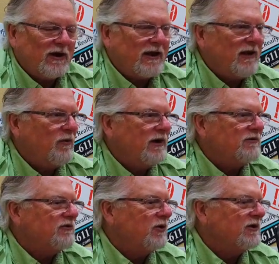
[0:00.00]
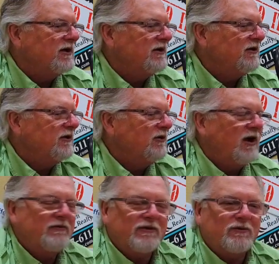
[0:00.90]
I can't wait to Jordan get in her new
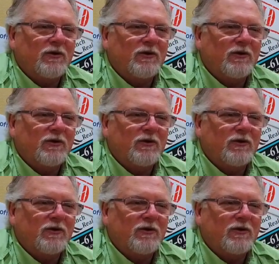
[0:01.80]
office.